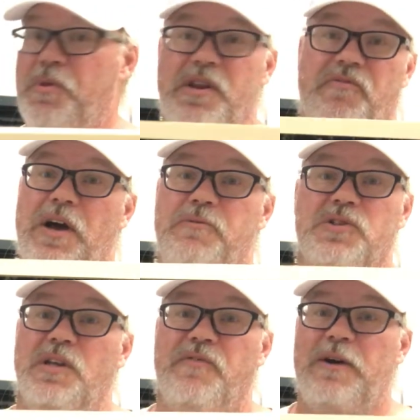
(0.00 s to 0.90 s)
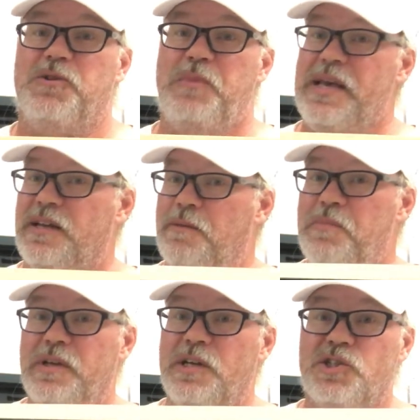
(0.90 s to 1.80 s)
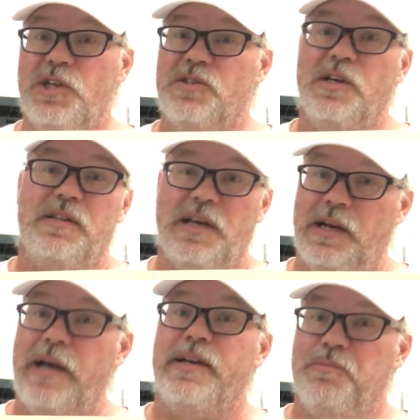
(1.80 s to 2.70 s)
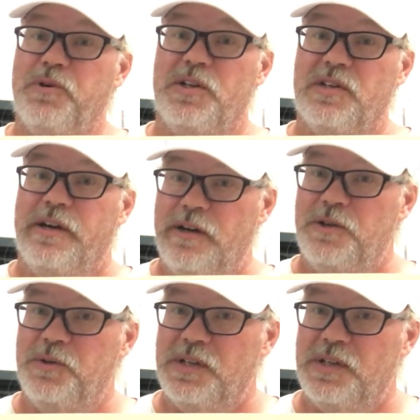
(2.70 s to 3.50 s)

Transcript: mean, if I was making a million sheets like that, I'd get pretty tired of doing